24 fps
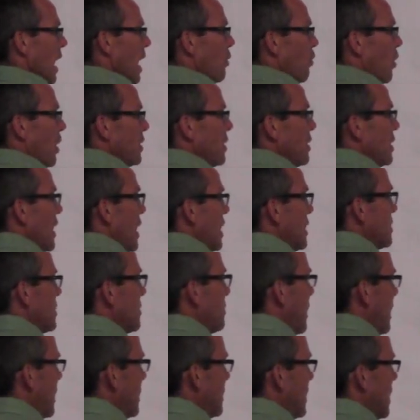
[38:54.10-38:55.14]
I want you guys to
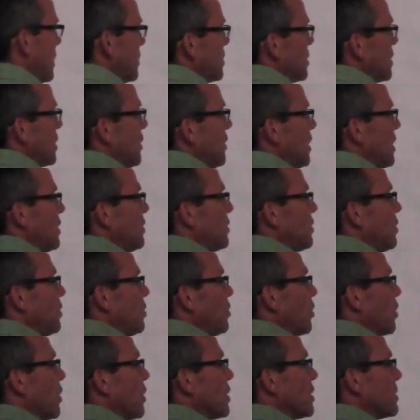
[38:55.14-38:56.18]
pay attention to these
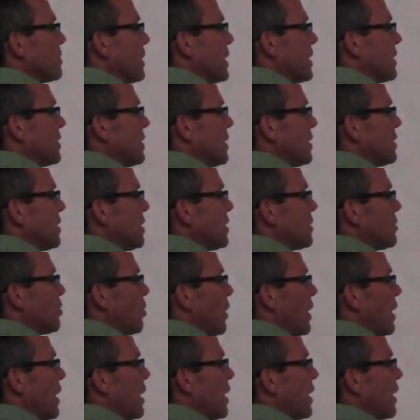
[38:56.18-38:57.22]
two words because this is
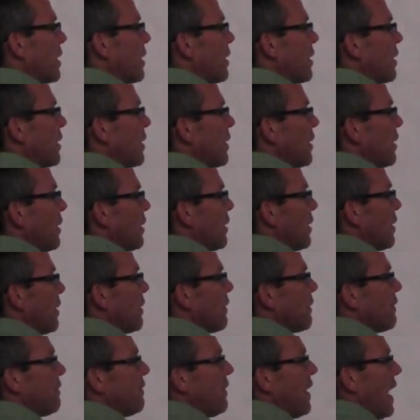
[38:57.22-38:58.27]
where
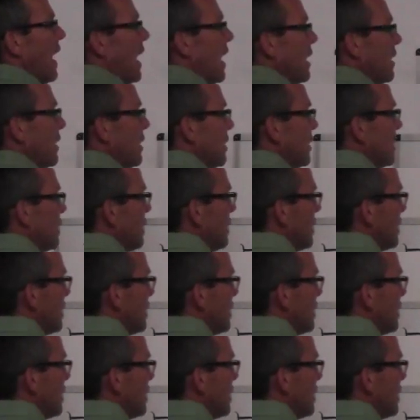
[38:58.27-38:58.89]
fat